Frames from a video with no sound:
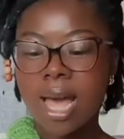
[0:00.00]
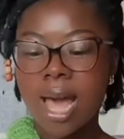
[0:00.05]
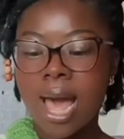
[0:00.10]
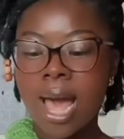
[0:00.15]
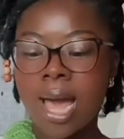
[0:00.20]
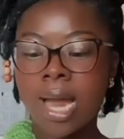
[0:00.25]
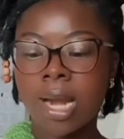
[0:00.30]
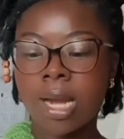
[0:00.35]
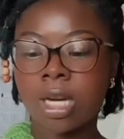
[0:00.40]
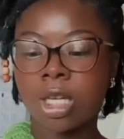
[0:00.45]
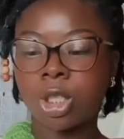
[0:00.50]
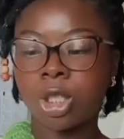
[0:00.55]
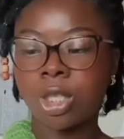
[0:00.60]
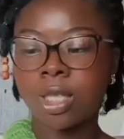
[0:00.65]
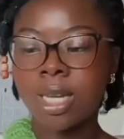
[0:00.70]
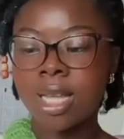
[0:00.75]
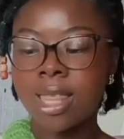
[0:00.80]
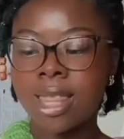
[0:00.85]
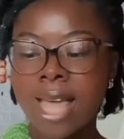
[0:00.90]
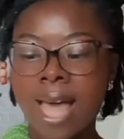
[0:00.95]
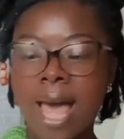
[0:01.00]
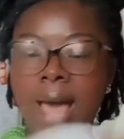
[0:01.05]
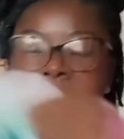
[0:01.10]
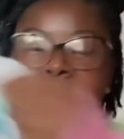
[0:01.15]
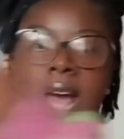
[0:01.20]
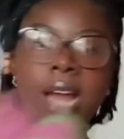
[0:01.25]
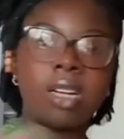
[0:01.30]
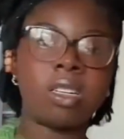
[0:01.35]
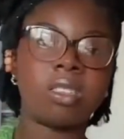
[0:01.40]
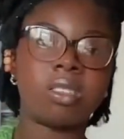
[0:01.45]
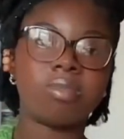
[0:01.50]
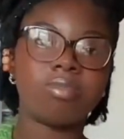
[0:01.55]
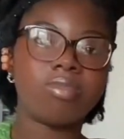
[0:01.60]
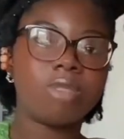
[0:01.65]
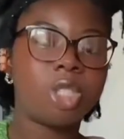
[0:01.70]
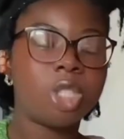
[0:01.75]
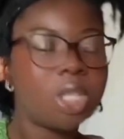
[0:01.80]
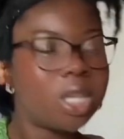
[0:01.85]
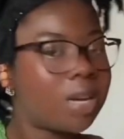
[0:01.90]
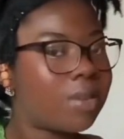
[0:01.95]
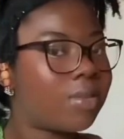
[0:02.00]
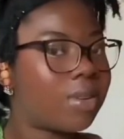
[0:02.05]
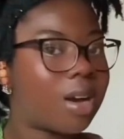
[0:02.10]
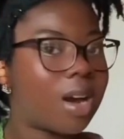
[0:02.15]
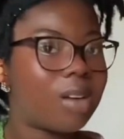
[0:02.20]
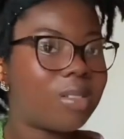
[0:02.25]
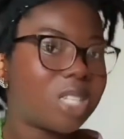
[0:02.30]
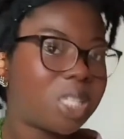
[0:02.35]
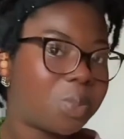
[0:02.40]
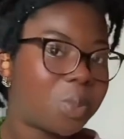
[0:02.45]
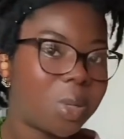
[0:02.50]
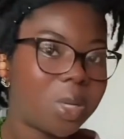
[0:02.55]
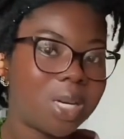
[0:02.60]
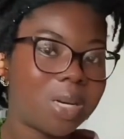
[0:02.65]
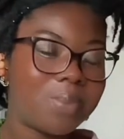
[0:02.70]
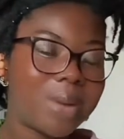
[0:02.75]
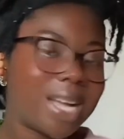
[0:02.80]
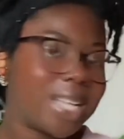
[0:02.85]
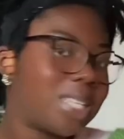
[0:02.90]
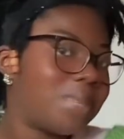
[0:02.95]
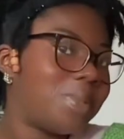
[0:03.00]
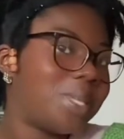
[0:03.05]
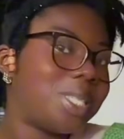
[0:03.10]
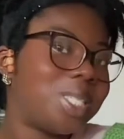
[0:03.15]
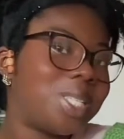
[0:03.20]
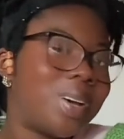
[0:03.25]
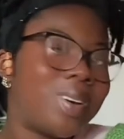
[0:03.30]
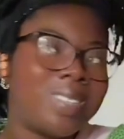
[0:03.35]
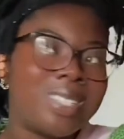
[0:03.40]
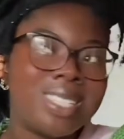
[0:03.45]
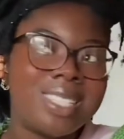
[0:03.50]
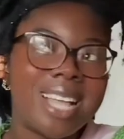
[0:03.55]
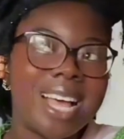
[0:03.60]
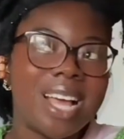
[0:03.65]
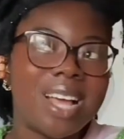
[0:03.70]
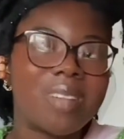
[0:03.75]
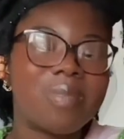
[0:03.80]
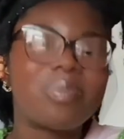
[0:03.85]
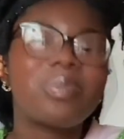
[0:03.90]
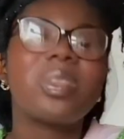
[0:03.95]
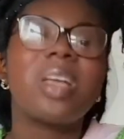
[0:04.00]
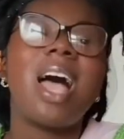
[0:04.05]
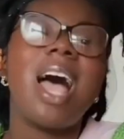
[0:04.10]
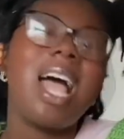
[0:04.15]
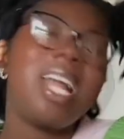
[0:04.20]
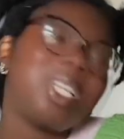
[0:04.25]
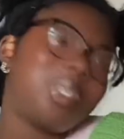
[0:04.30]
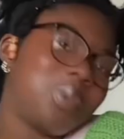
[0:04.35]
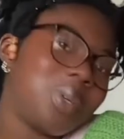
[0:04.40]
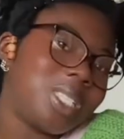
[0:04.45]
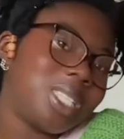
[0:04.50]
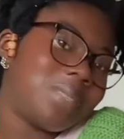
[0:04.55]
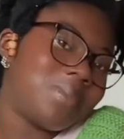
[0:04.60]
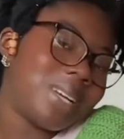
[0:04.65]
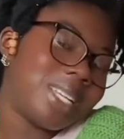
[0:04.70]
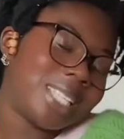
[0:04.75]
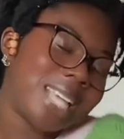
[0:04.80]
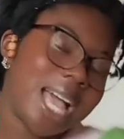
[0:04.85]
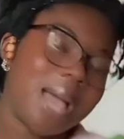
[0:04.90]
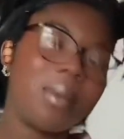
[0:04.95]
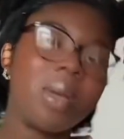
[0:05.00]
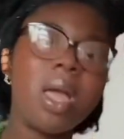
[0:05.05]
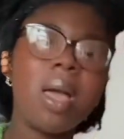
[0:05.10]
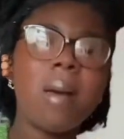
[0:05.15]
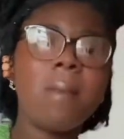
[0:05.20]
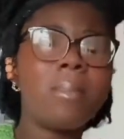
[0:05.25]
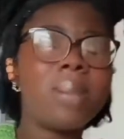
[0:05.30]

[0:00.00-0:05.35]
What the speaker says: And she did that, and she never responded back to me. So I was just like, I just wasted my time. But